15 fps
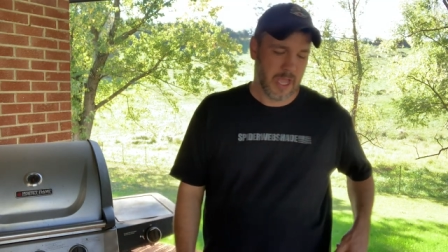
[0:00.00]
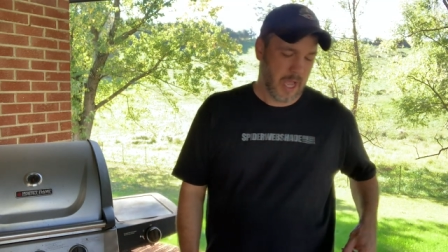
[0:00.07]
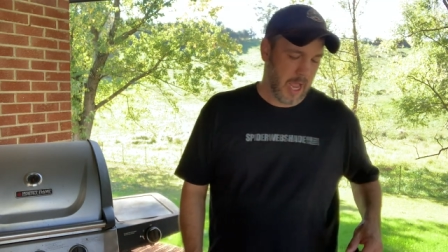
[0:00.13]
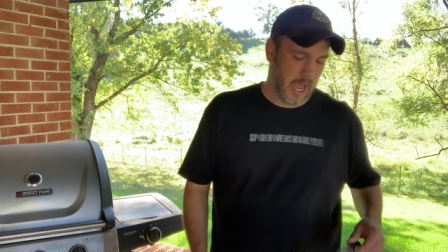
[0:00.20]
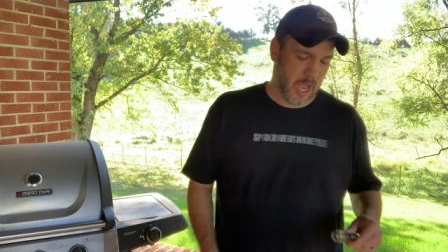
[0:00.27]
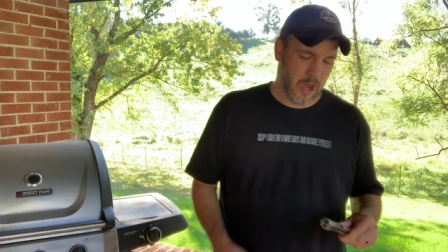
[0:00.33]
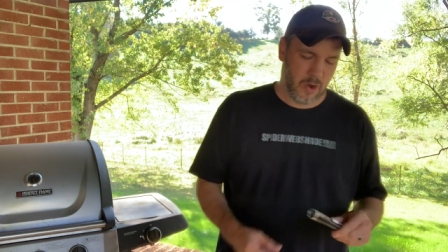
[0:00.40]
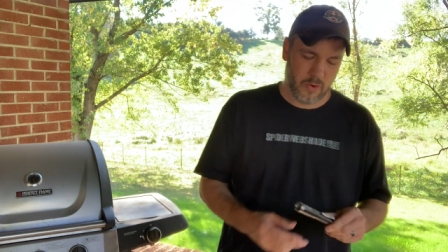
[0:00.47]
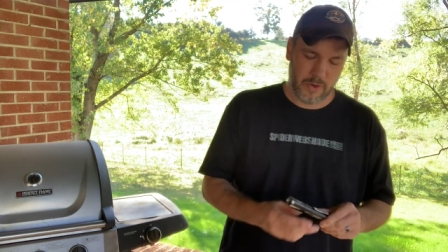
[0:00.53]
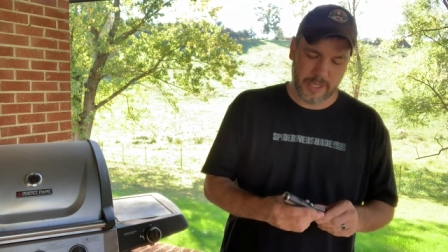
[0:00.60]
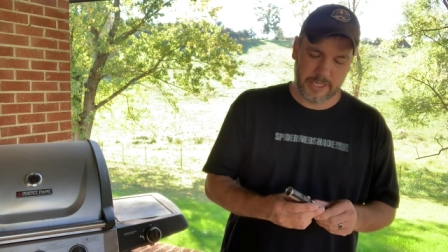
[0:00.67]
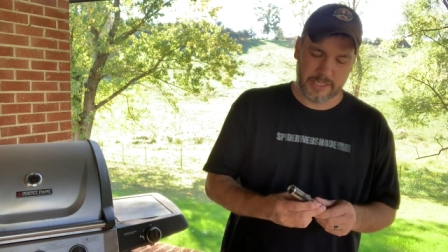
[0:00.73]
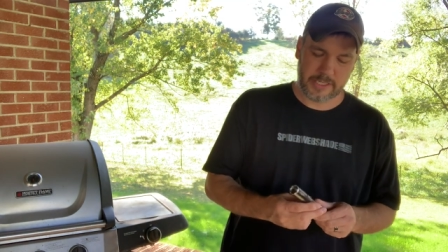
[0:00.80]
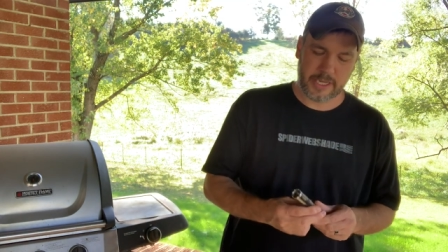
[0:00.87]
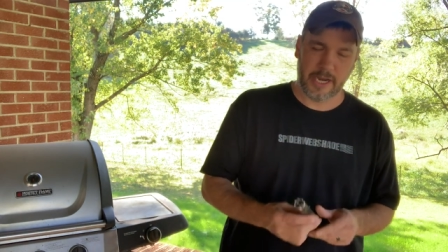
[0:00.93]
I
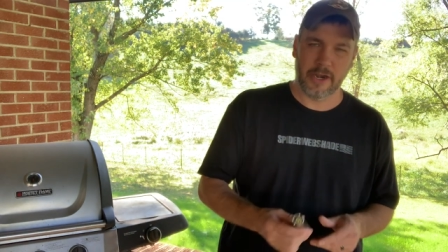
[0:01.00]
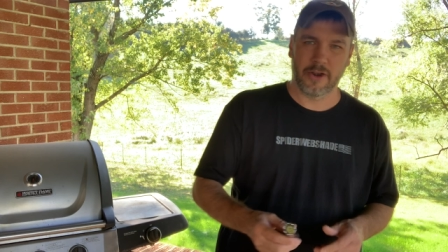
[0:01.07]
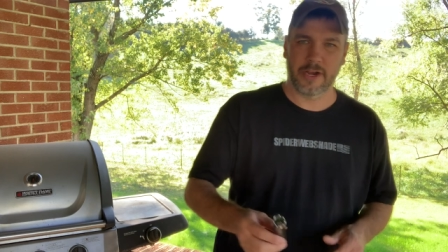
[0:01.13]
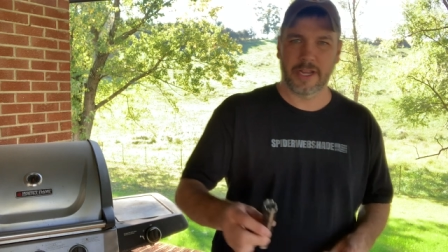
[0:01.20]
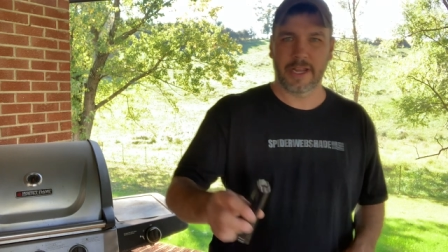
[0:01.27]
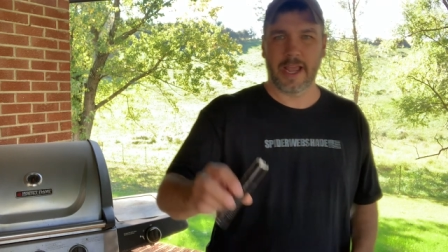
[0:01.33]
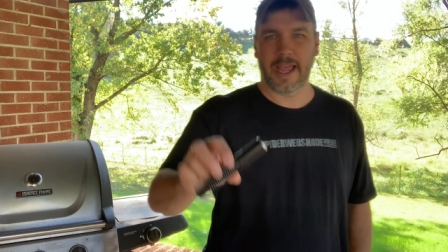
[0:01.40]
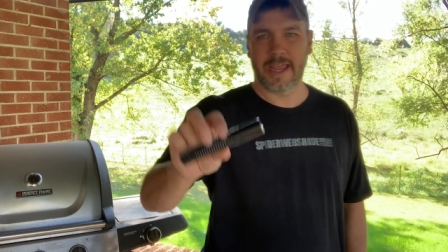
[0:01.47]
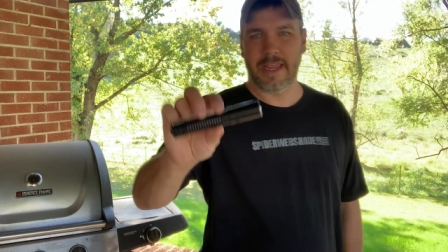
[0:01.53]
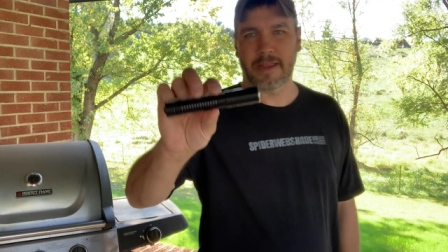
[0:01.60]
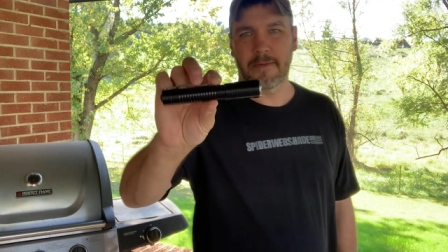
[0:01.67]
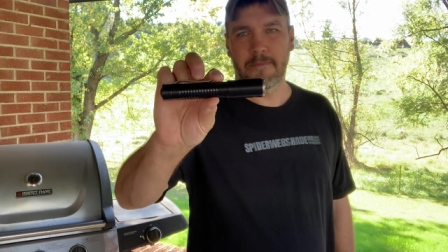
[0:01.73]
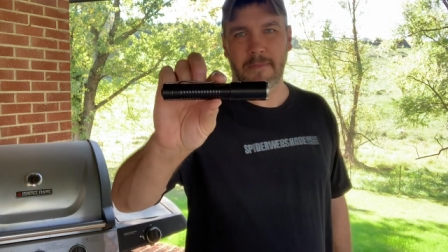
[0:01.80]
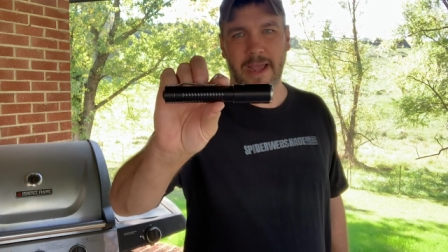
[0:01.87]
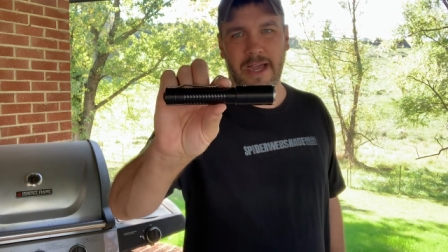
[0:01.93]
always carry
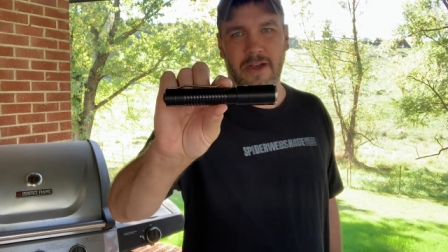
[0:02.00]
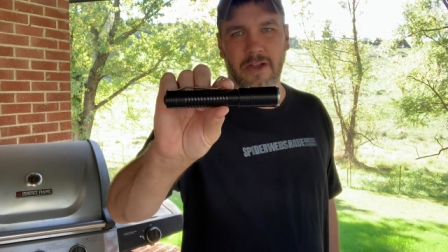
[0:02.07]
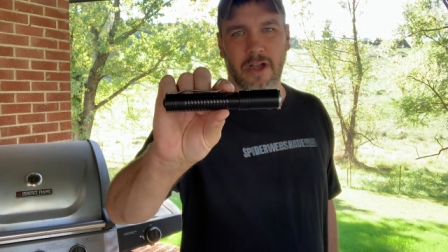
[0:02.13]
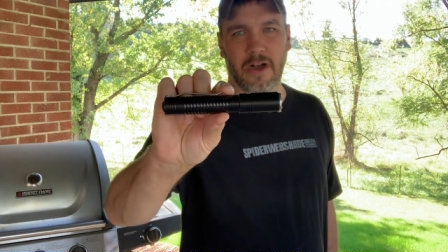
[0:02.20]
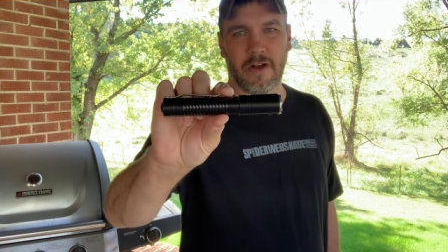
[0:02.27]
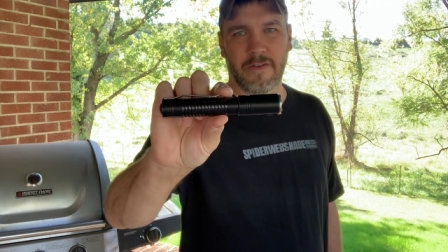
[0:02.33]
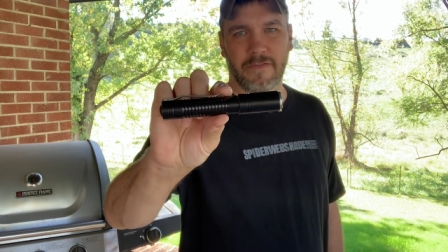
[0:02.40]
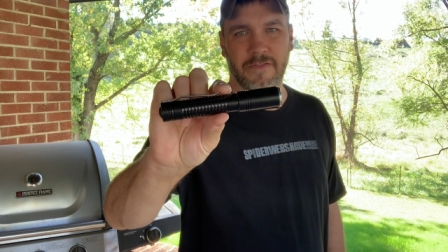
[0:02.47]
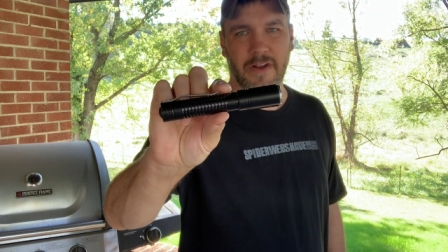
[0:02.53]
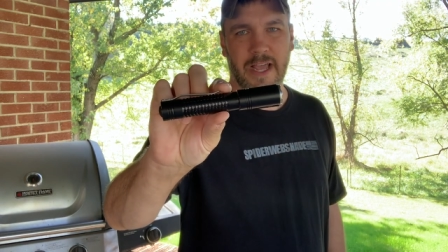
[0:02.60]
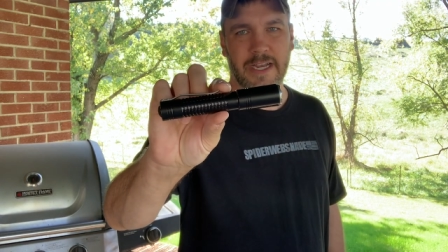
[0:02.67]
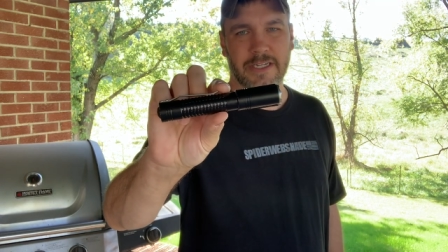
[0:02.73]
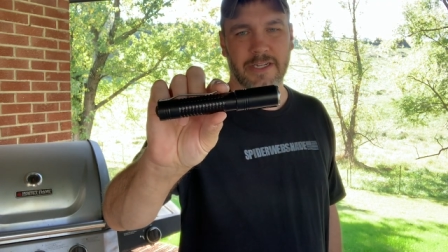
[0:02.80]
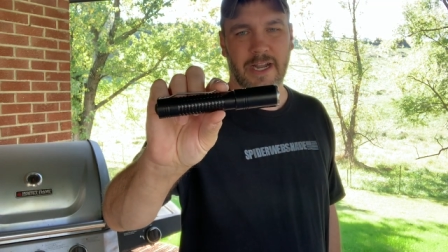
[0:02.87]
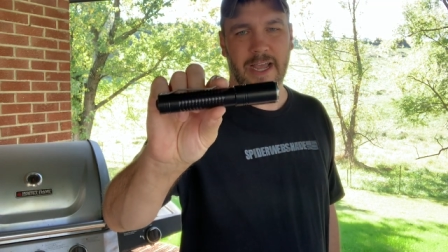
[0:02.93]
a Malkoff
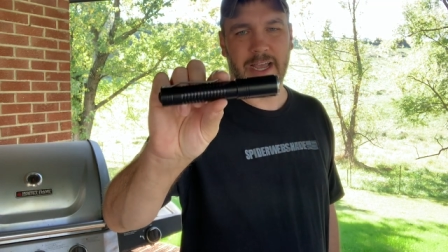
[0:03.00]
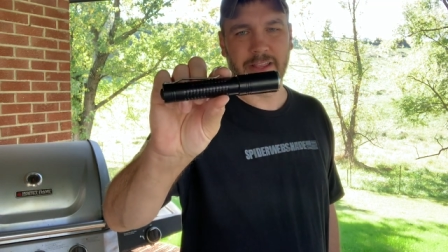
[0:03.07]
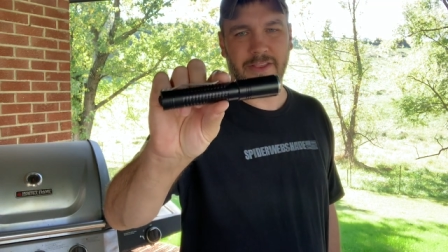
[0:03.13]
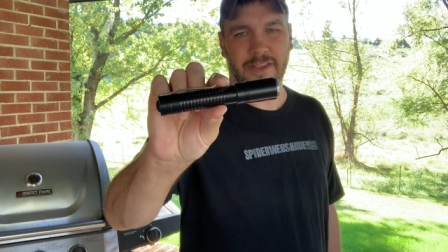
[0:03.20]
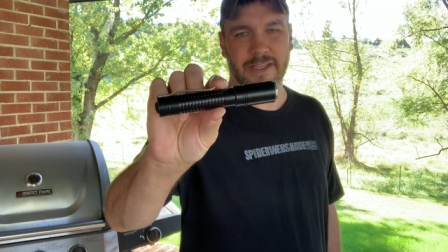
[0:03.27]
flashlight.